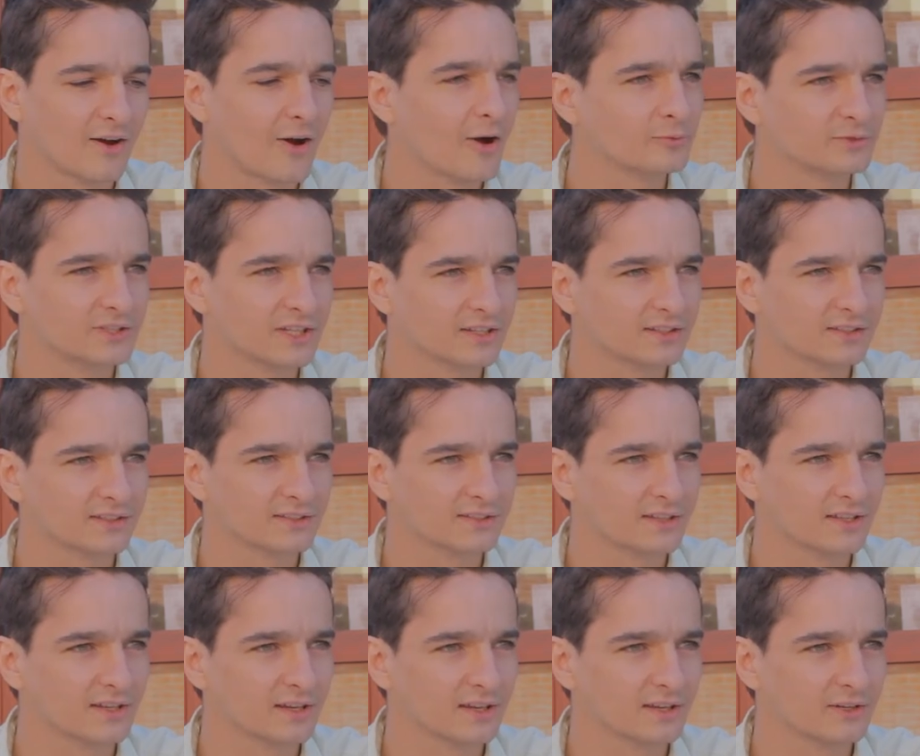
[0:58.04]
objects
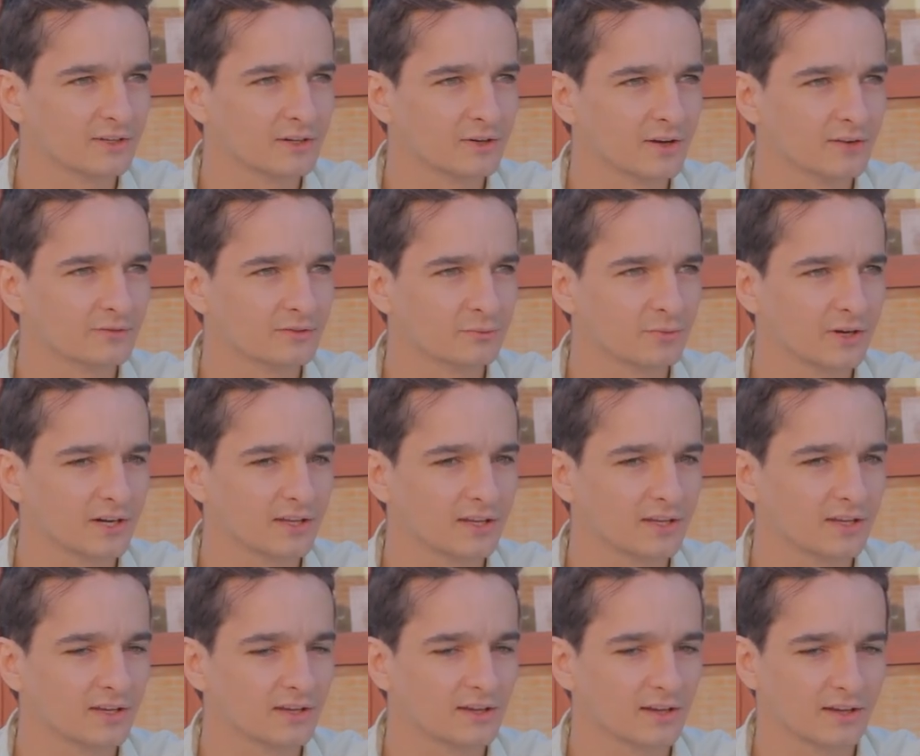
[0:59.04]
today, you know,
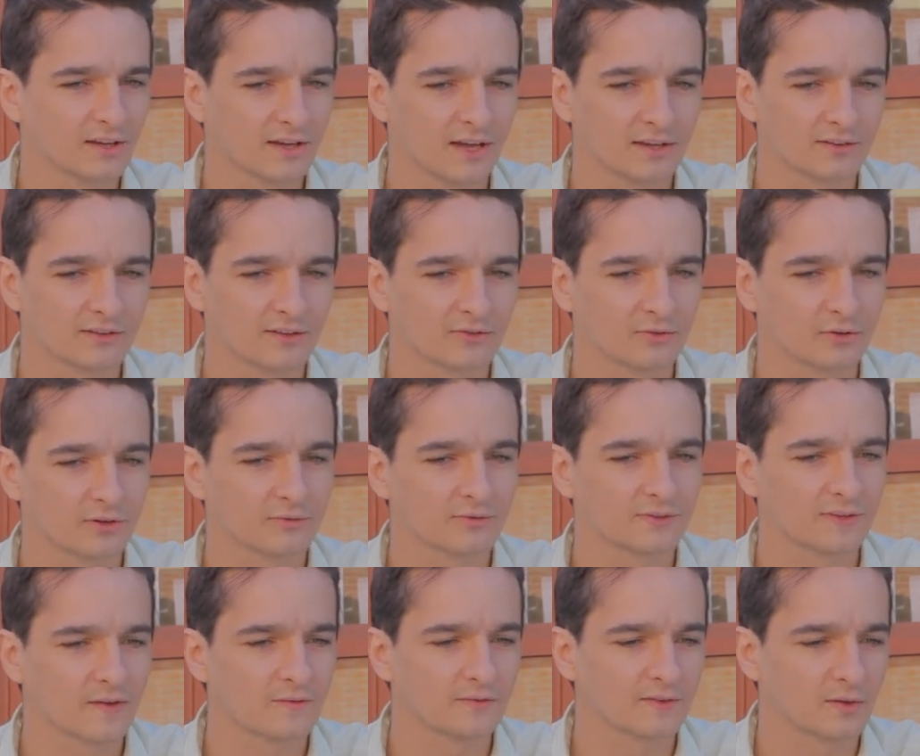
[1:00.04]
everybody has a sort of
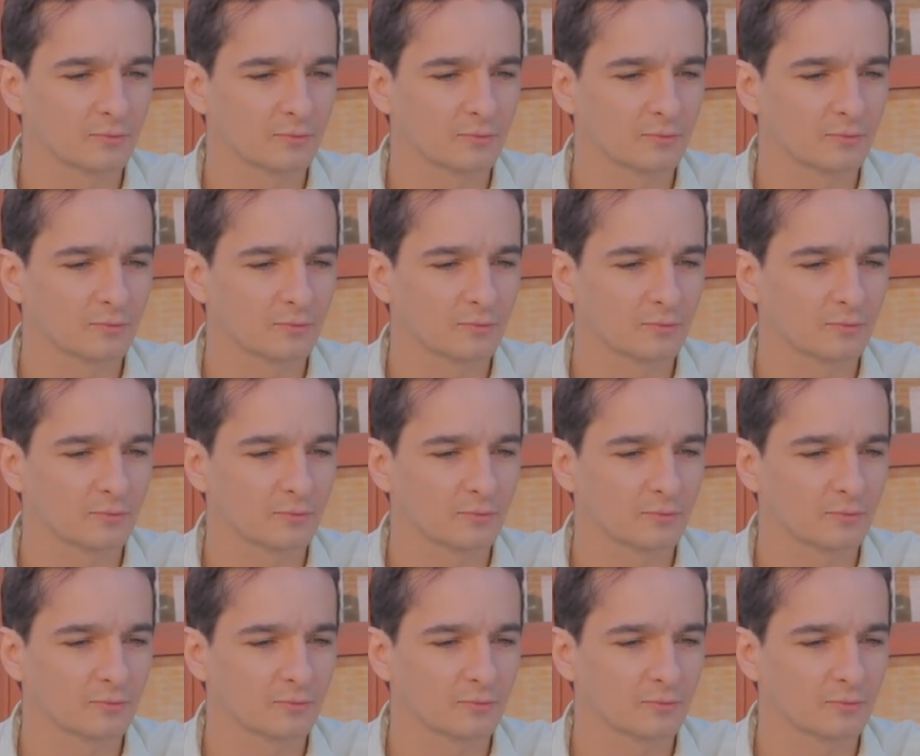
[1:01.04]
safety